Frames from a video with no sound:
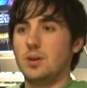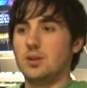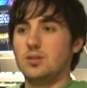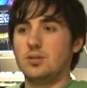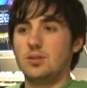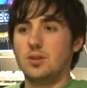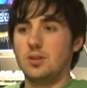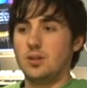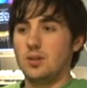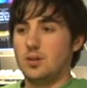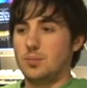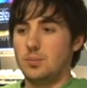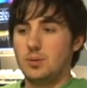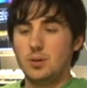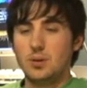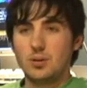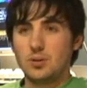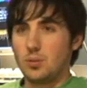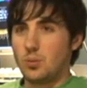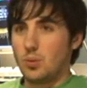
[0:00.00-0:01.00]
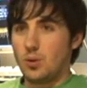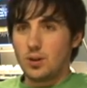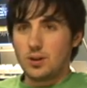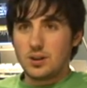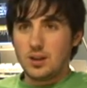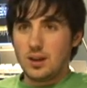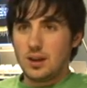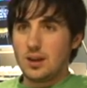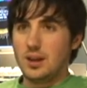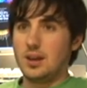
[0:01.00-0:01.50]
make sure that the computers were
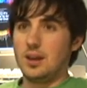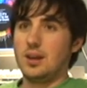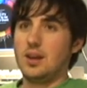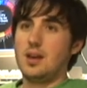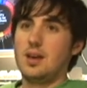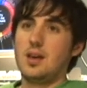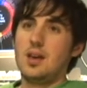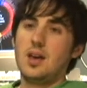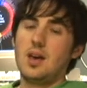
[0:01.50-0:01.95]
working.